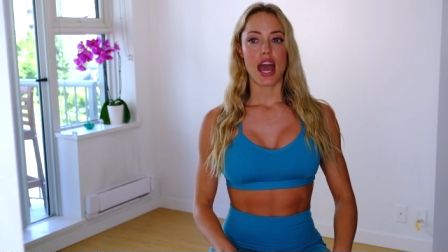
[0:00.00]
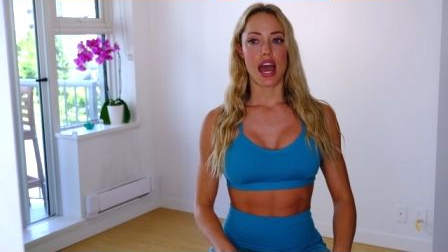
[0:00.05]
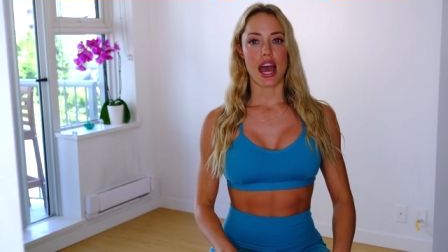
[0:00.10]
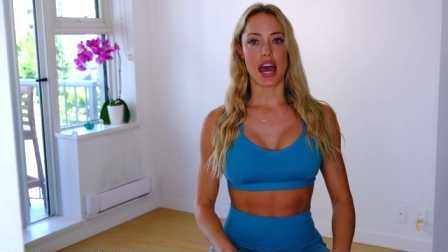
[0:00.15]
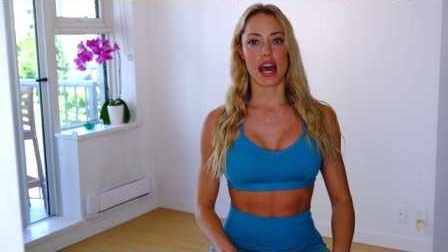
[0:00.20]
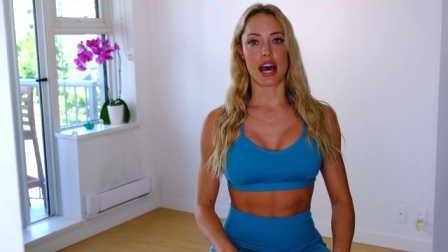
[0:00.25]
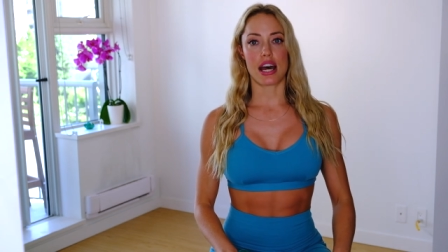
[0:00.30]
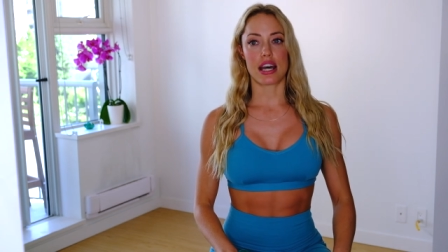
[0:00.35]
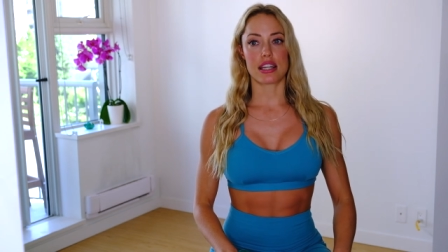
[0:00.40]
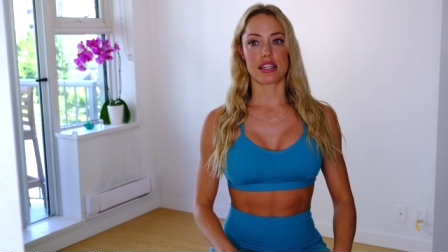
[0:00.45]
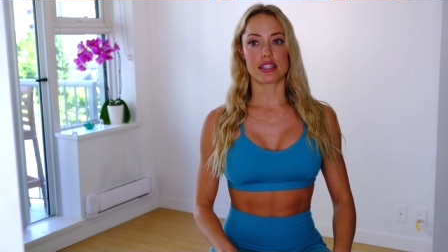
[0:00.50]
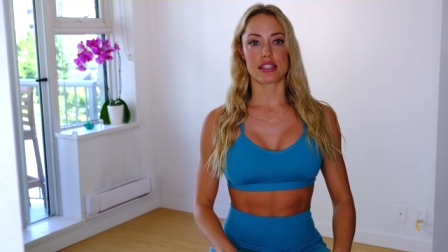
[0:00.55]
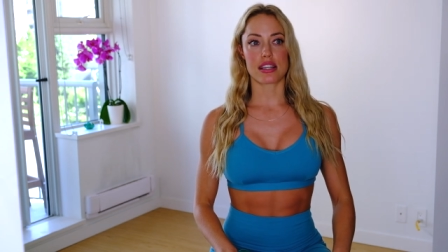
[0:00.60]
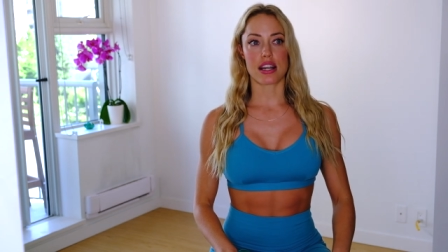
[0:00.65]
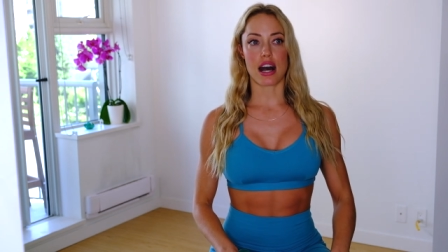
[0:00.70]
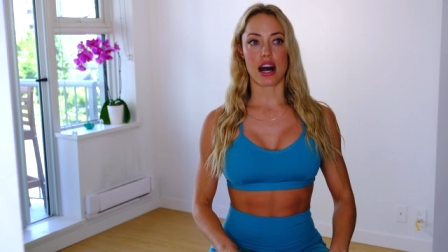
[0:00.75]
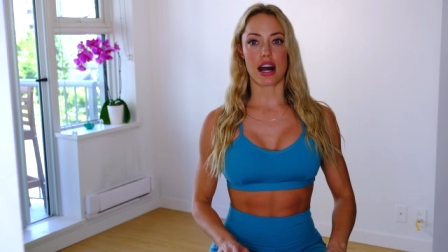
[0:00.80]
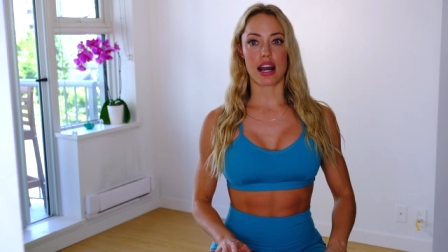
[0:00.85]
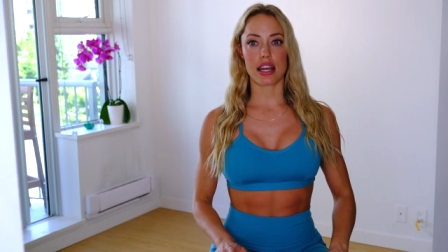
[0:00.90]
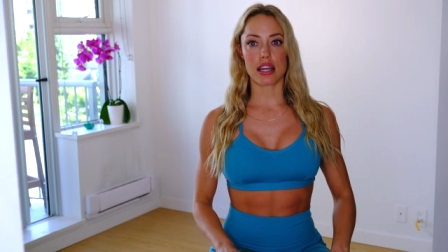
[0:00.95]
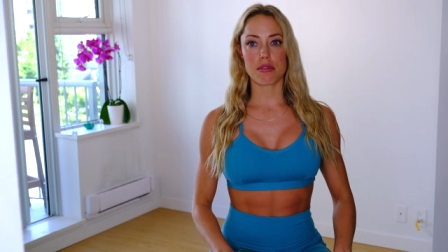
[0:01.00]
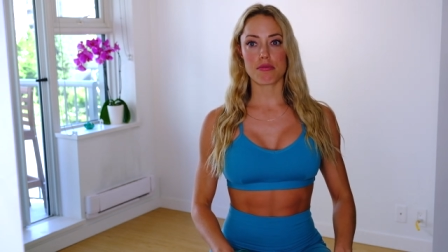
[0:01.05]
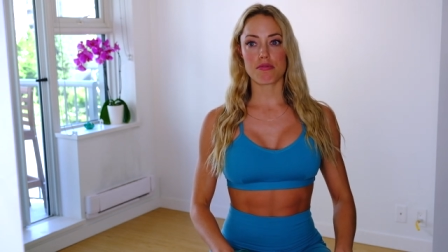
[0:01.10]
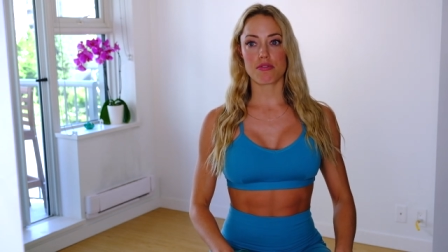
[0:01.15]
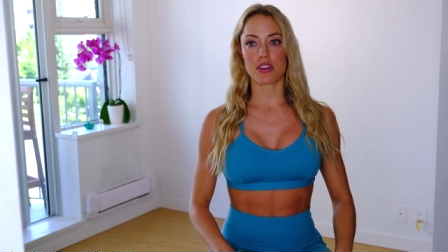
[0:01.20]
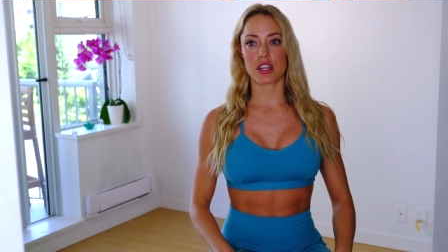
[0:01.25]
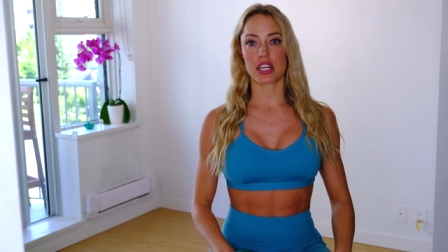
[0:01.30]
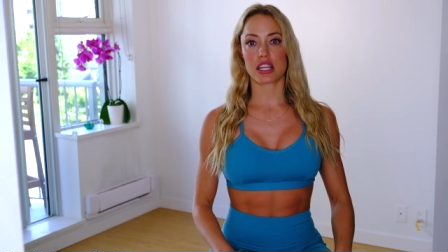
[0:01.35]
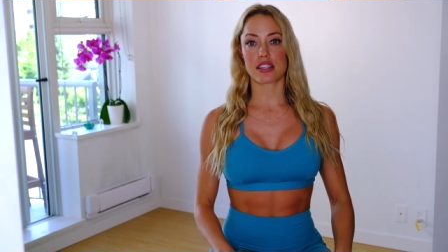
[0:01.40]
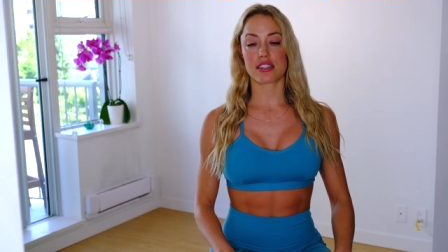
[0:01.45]
and I am
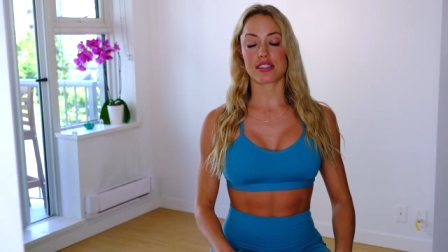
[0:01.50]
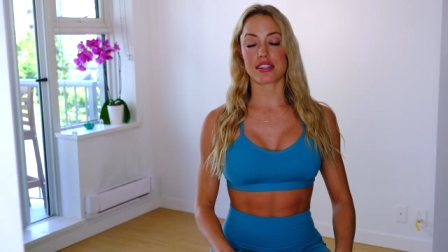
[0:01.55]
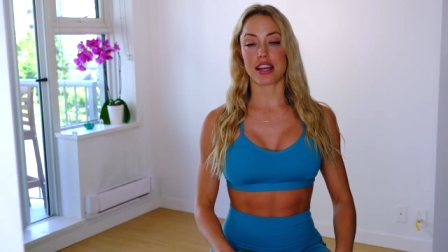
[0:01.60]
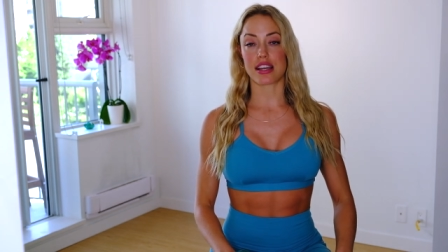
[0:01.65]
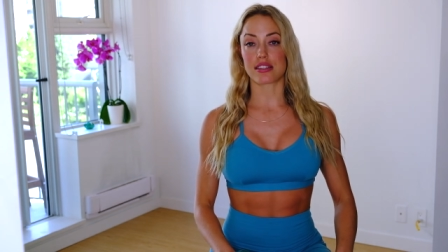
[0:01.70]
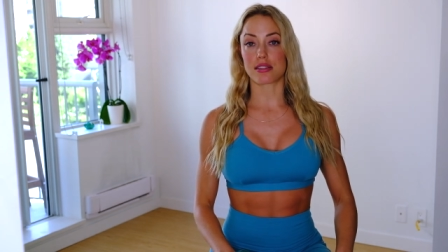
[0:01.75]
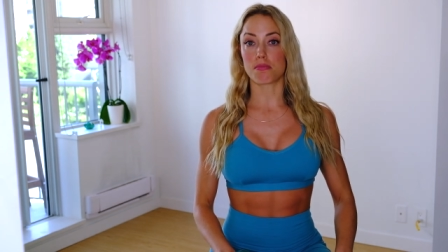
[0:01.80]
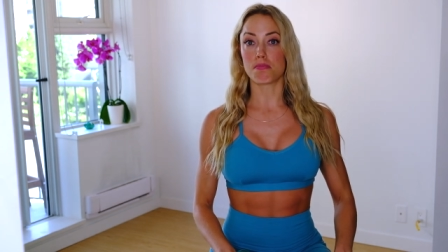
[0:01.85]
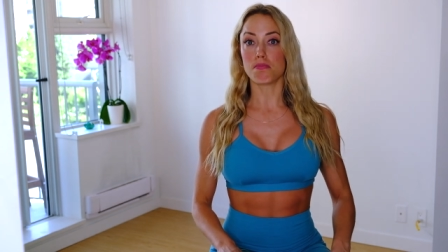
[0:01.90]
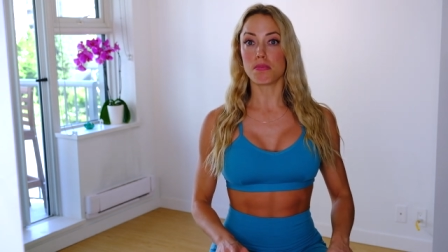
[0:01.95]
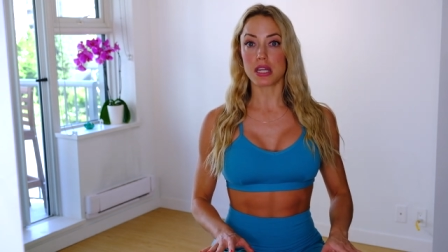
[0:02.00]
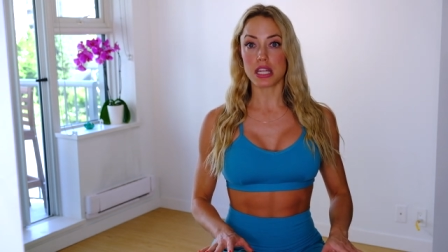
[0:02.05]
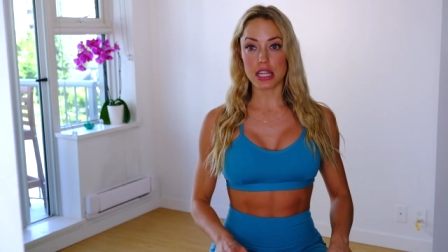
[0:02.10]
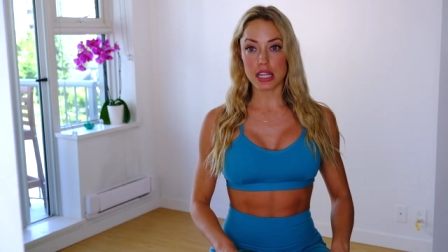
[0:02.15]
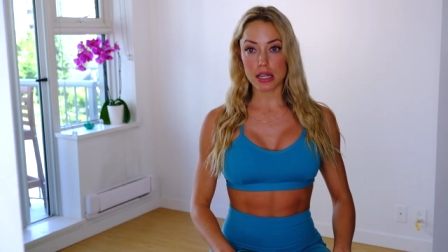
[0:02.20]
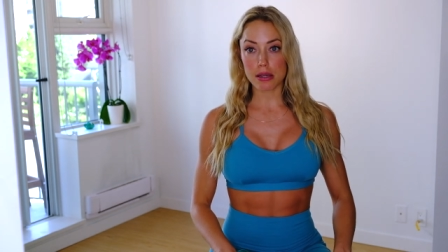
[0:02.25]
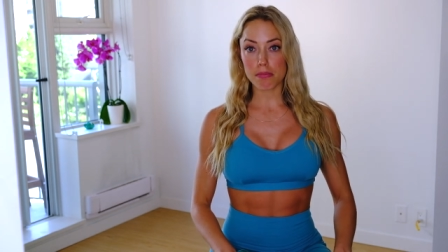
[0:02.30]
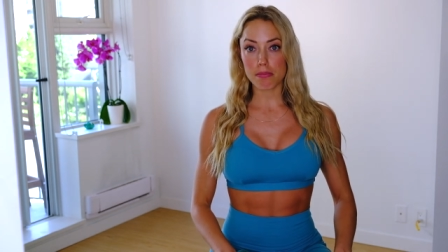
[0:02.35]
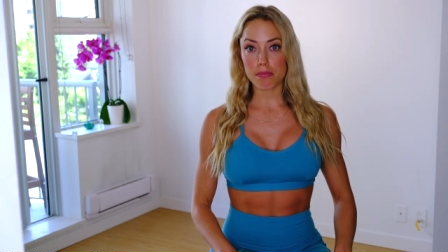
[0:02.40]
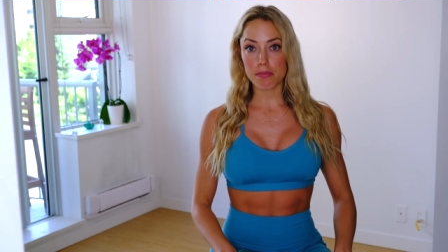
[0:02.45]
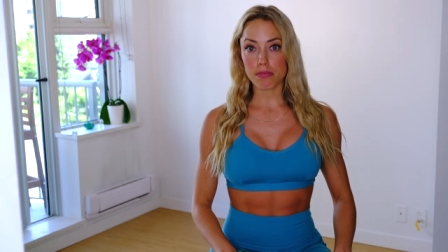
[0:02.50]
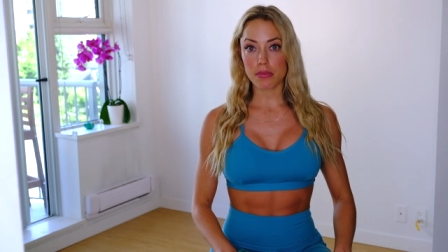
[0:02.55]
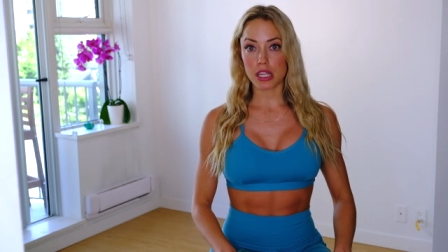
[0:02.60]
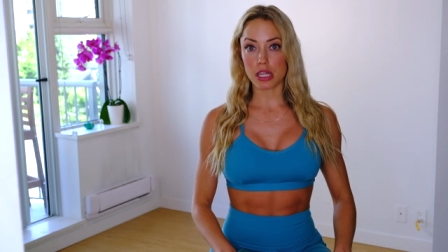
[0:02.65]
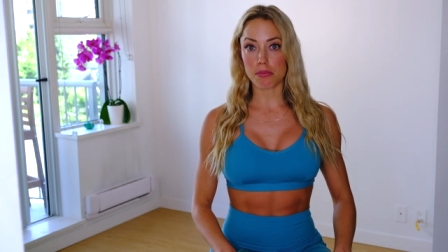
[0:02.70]
fitting size medium